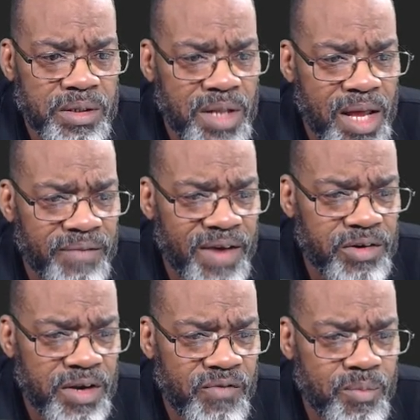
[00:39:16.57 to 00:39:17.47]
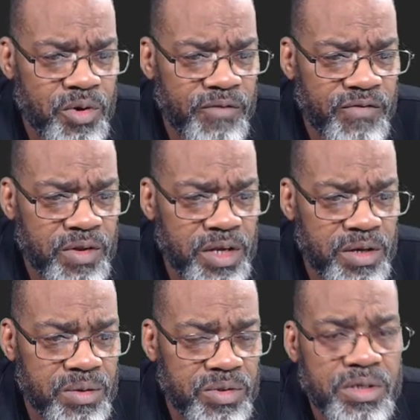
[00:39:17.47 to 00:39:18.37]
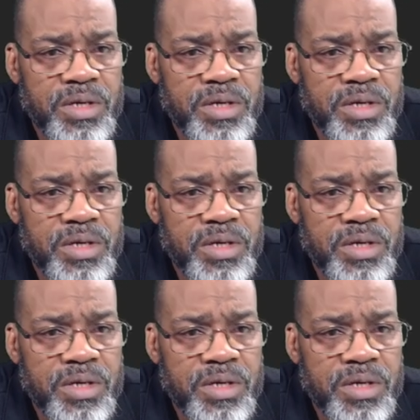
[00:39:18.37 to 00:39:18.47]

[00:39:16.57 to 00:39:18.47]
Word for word: A lot of our different portfolios.